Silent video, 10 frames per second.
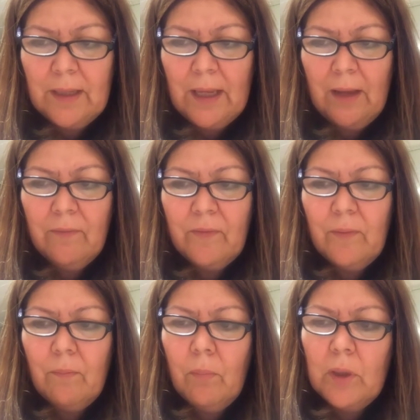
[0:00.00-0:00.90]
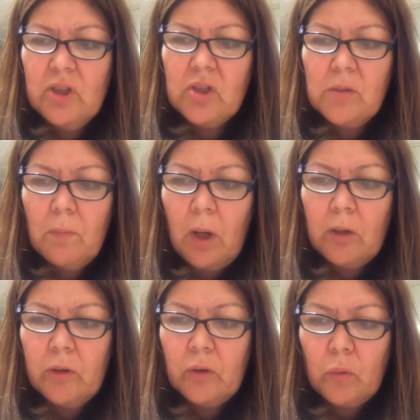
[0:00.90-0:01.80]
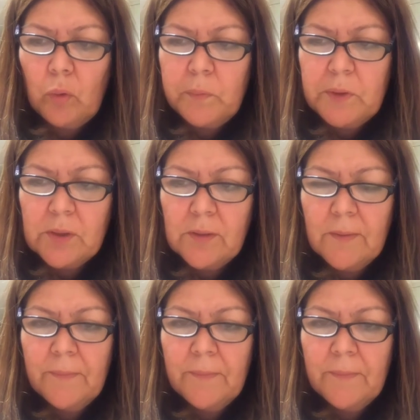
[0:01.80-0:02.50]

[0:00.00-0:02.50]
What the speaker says: They have much smaller groups,